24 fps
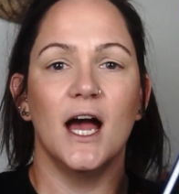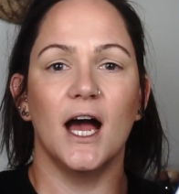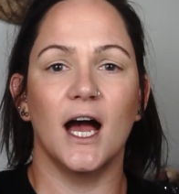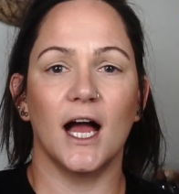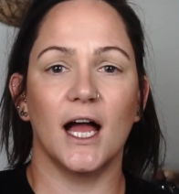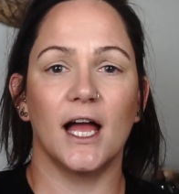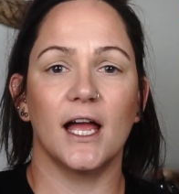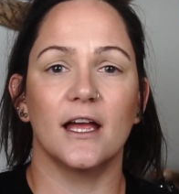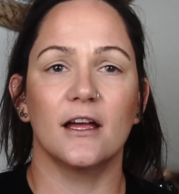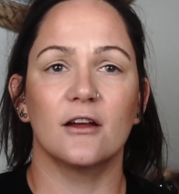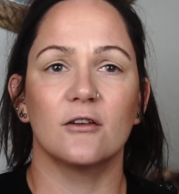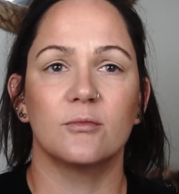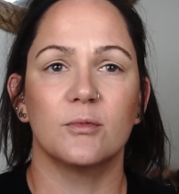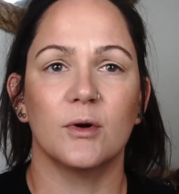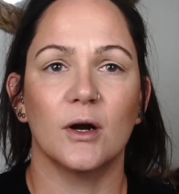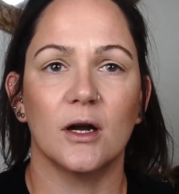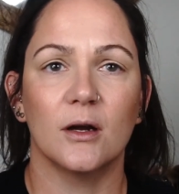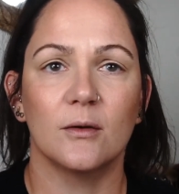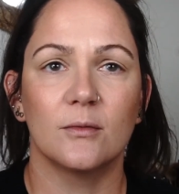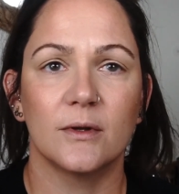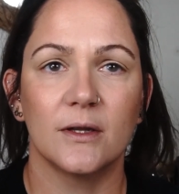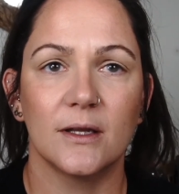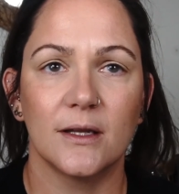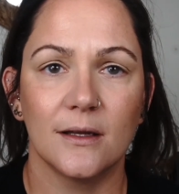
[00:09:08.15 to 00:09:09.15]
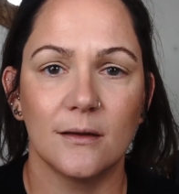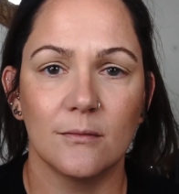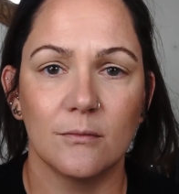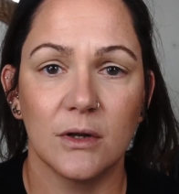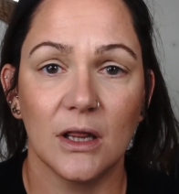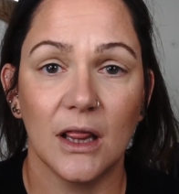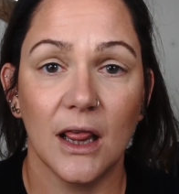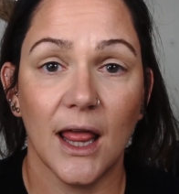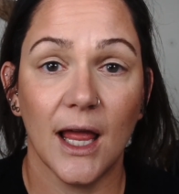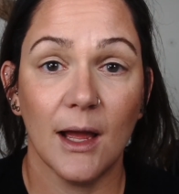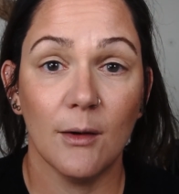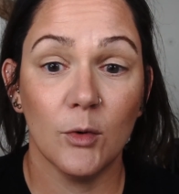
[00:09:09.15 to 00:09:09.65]
I have probably
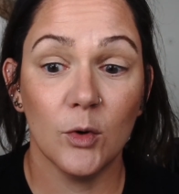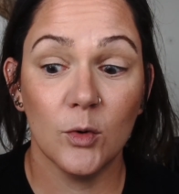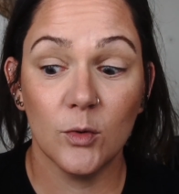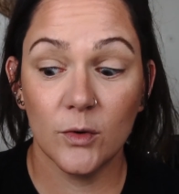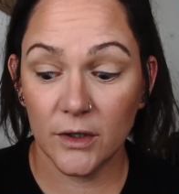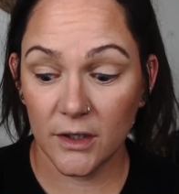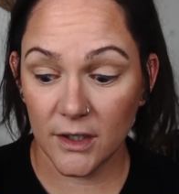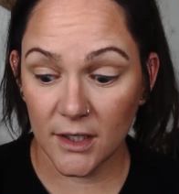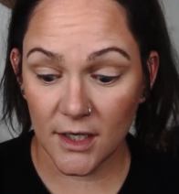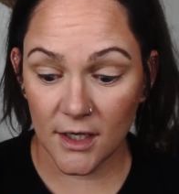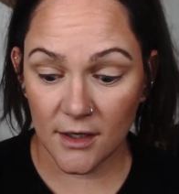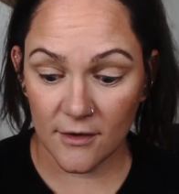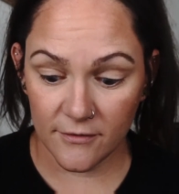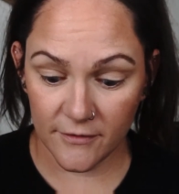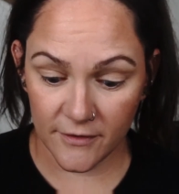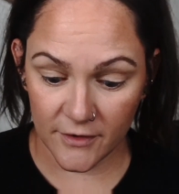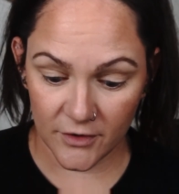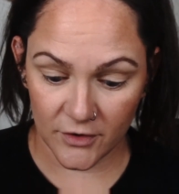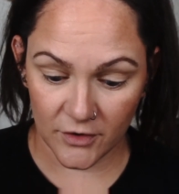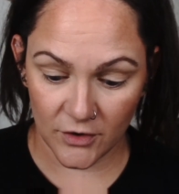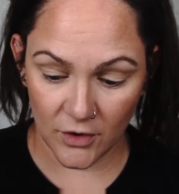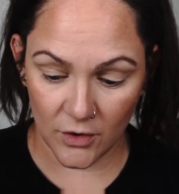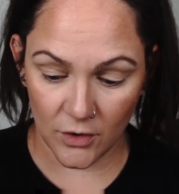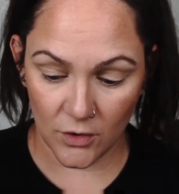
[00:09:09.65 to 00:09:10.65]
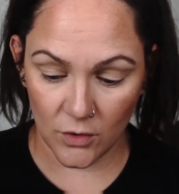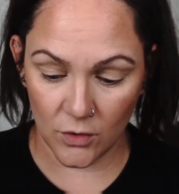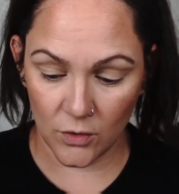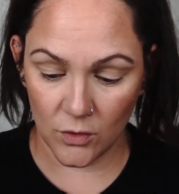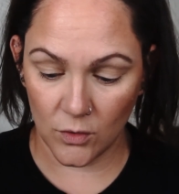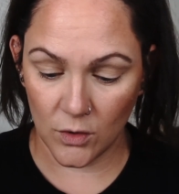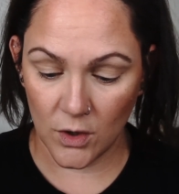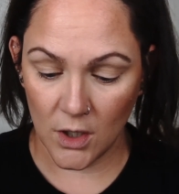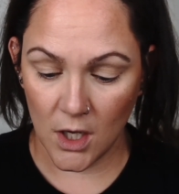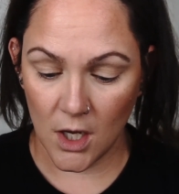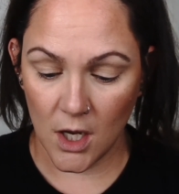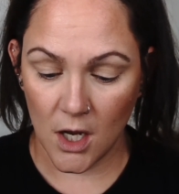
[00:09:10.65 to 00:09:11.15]
blabbled enough.
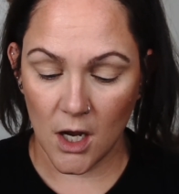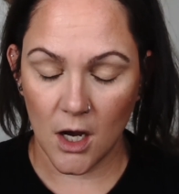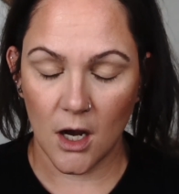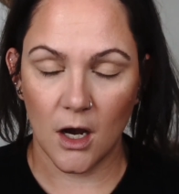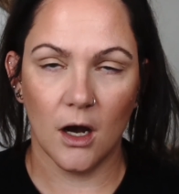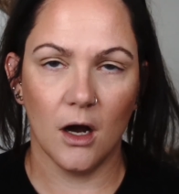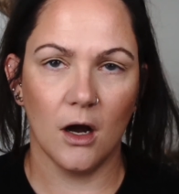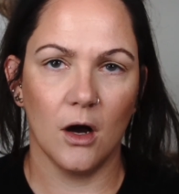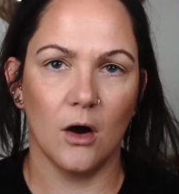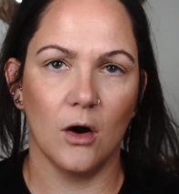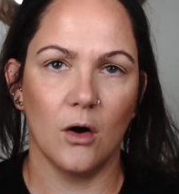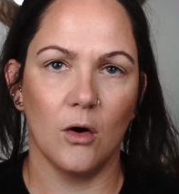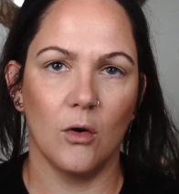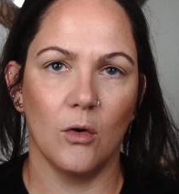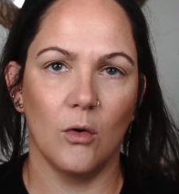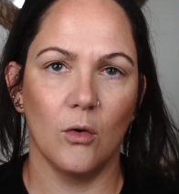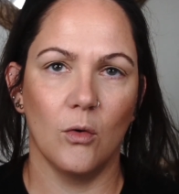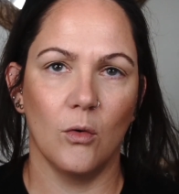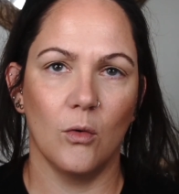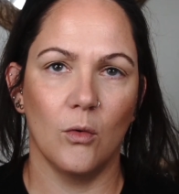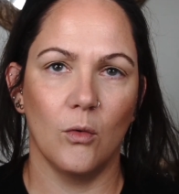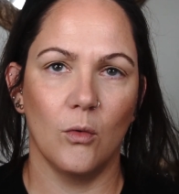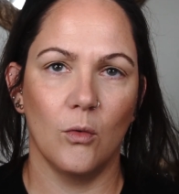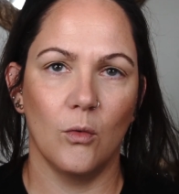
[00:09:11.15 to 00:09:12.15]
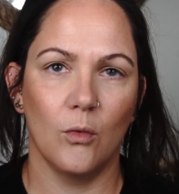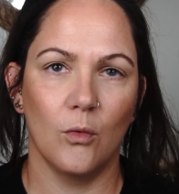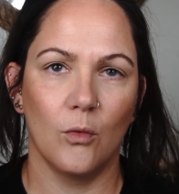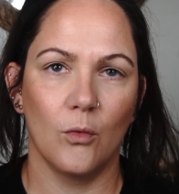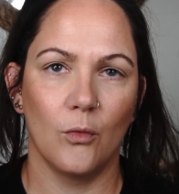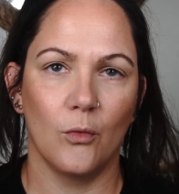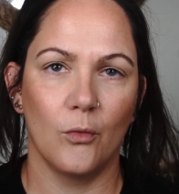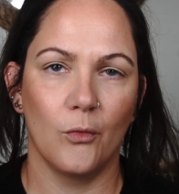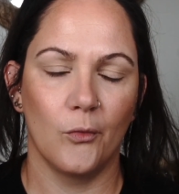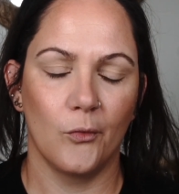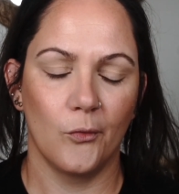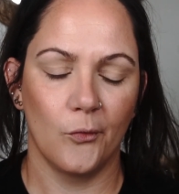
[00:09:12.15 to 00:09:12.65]
So, oh,
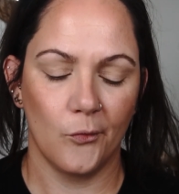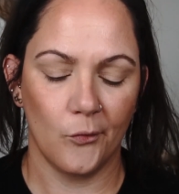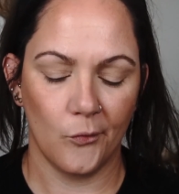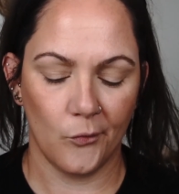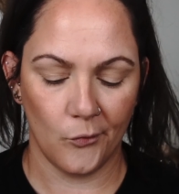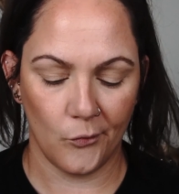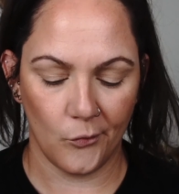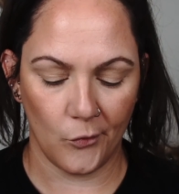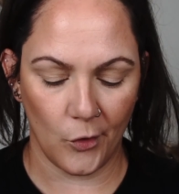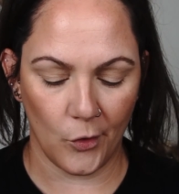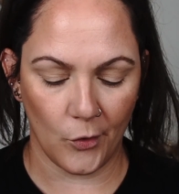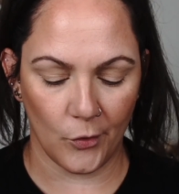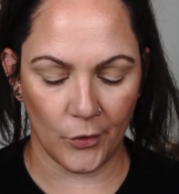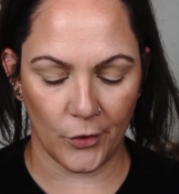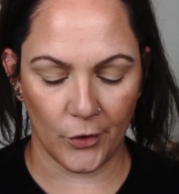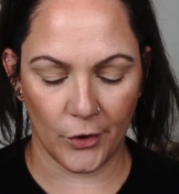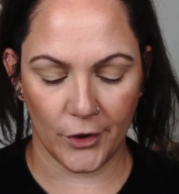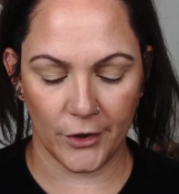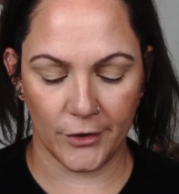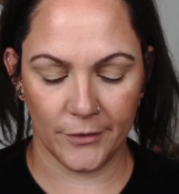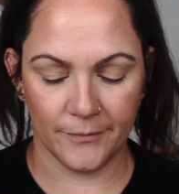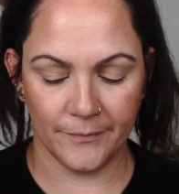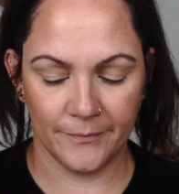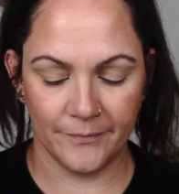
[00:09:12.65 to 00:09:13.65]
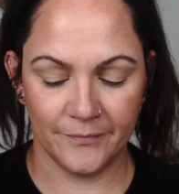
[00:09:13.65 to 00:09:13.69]
hold on.